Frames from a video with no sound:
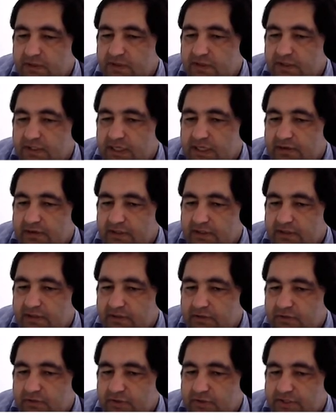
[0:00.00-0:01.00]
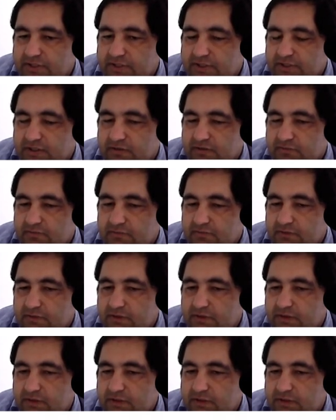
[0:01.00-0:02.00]
Now another question,
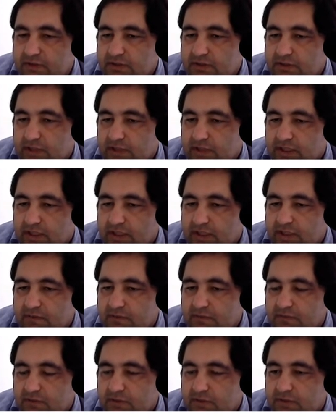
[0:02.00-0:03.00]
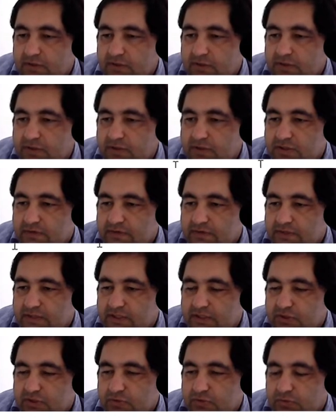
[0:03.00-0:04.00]
okay, so you
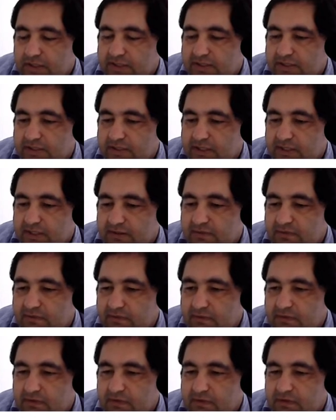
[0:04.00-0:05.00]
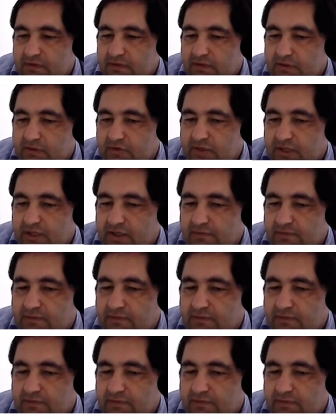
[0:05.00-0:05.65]
said 20, okay,